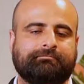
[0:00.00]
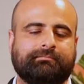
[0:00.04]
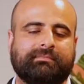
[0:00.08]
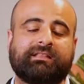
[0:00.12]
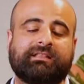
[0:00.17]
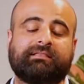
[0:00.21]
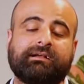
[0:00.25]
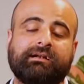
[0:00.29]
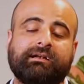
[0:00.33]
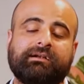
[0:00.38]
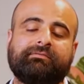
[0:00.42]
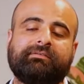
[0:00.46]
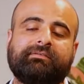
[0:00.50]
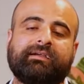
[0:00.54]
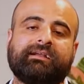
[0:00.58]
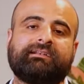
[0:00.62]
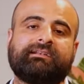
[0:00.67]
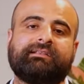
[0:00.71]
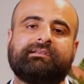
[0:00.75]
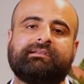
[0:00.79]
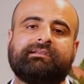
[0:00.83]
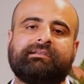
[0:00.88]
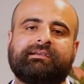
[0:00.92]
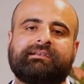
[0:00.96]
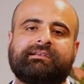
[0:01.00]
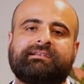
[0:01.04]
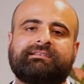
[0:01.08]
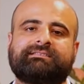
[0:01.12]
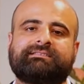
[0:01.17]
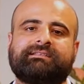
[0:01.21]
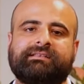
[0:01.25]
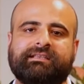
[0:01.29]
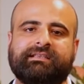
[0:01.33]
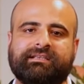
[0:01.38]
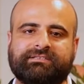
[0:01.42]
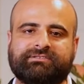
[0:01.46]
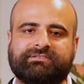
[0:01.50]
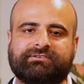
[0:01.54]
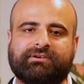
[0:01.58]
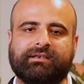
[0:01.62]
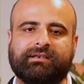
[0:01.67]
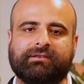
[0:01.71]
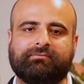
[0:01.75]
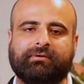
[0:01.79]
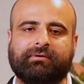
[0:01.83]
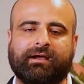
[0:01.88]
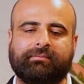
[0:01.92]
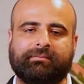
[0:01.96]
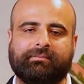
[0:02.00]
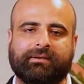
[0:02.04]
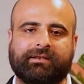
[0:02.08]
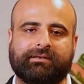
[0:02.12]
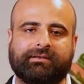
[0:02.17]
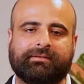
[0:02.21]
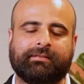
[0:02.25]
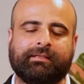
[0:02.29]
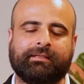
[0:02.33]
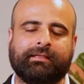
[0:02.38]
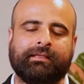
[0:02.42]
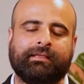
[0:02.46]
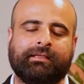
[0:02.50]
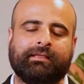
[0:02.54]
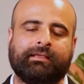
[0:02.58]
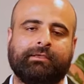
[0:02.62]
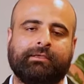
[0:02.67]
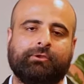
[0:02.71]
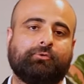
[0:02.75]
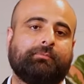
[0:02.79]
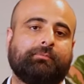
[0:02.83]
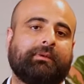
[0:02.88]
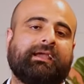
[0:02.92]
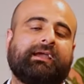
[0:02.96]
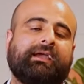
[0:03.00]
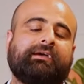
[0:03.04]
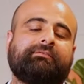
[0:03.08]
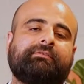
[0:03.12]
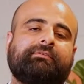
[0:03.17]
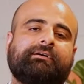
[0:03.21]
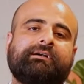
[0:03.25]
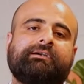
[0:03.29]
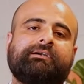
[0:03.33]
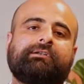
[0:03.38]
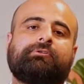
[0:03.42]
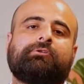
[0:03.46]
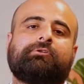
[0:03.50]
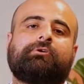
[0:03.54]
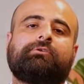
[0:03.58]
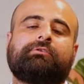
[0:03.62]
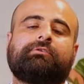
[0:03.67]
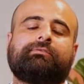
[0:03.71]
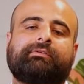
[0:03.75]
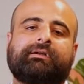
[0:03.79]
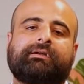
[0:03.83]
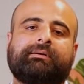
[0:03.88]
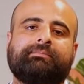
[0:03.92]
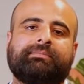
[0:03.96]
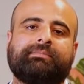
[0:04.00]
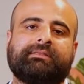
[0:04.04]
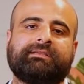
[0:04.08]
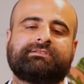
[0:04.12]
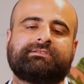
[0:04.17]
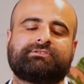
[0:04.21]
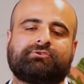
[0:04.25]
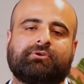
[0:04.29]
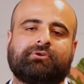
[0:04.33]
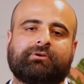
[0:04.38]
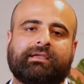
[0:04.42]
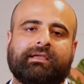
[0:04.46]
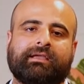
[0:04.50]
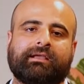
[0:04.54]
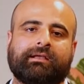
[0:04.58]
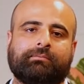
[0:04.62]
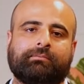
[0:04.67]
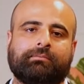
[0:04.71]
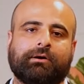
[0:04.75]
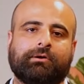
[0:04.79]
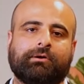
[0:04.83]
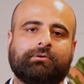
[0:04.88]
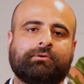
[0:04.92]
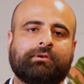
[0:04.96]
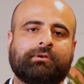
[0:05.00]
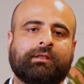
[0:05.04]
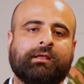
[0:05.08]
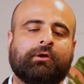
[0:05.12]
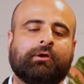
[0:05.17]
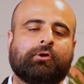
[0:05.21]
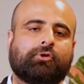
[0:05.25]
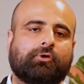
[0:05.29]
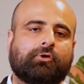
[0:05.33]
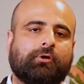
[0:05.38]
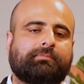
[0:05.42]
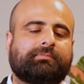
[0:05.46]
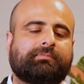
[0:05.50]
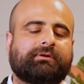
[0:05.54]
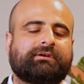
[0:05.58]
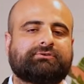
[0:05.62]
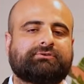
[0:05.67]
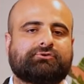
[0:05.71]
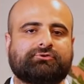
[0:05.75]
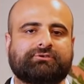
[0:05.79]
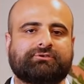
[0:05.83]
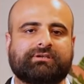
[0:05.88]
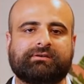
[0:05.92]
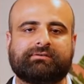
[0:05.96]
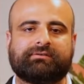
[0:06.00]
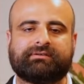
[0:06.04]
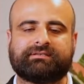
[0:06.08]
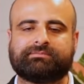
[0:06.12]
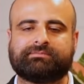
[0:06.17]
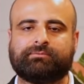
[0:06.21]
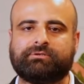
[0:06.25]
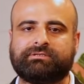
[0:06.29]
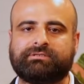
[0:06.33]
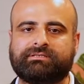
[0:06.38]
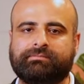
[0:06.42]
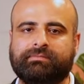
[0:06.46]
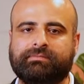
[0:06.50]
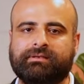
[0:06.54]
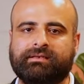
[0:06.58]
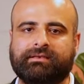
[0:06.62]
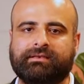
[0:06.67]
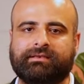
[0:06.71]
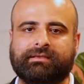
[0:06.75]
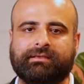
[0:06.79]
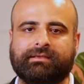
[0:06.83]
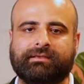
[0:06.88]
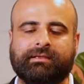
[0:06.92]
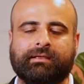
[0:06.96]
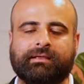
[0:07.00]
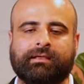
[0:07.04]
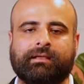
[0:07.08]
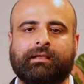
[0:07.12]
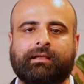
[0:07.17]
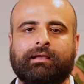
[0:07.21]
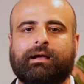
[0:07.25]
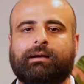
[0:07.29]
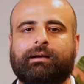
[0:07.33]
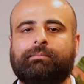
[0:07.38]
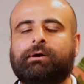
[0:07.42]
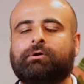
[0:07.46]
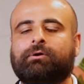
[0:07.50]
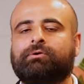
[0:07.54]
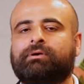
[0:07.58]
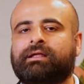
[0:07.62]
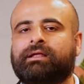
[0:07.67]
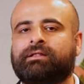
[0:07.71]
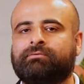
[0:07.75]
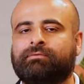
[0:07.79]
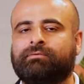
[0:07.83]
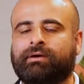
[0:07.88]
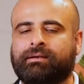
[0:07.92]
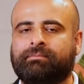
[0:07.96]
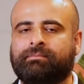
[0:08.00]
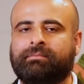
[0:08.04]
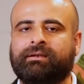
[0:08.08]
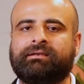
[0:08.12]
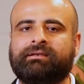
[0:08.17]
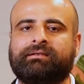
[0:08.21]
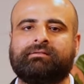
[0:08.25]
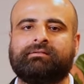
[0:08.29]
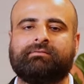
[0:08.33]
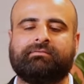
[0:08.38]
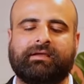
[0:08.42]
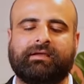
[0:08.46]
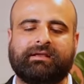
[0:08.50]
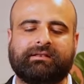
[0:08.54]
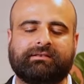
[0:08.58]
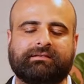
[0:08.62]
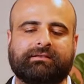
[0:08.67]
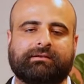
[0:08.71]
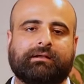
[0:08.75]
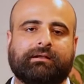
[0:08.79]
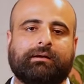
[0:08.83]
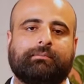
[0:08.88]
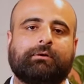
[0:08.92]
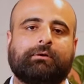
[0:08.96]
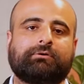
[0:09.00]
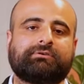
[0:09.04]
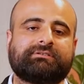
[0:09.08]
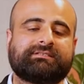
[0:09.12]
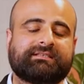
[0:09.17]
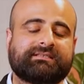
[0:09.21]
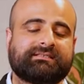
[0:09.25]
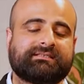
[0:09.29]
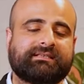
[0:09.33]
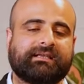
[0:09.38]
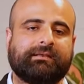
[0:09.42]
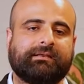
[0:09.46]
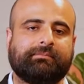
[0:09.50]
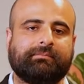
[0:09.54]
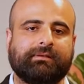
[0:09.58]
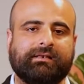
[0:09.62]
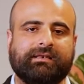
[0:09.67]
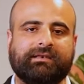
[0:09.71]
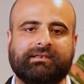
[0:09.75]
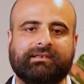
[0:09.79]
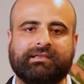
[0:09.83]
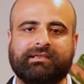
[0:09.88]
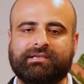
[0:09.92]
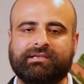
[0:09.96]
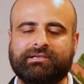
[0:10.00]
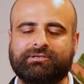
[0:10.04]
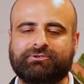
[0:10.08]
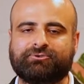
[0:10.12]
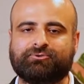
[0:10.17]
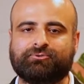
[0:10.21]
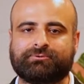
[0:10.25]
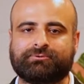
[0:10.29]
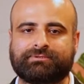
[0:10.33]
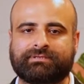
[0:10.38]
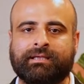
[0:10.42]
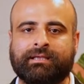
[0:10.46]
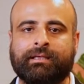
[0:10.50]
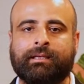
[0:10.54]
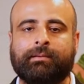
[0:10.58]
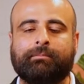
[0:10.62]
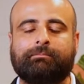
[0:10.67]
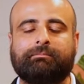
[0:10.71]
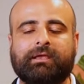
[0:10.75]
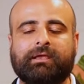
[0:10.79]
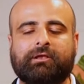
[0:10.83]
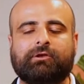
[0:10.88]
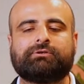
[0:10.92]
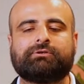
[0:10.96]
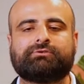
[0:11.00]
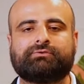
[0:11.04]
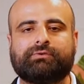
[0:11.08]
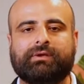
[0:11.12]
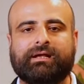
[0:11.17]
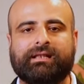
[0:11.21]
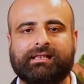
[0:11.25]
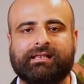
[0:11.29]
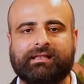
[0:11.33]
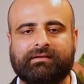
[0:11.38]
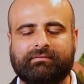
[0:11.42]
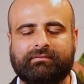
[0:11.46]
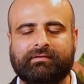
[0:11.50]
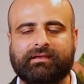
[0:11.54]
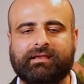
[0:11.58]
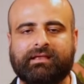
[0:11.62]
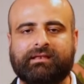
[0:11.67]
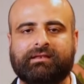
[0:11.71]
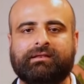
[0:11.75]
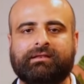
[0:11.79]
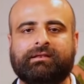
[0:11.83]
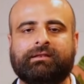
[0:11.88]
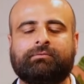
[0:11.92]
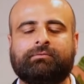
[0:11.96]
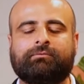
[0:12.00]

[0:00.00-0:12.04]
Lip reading: The third factor here is the natural environment. You may have heard a lot of companies talking about corporate social responsibility, about environmental factor, about sustainability issues, because we are living in an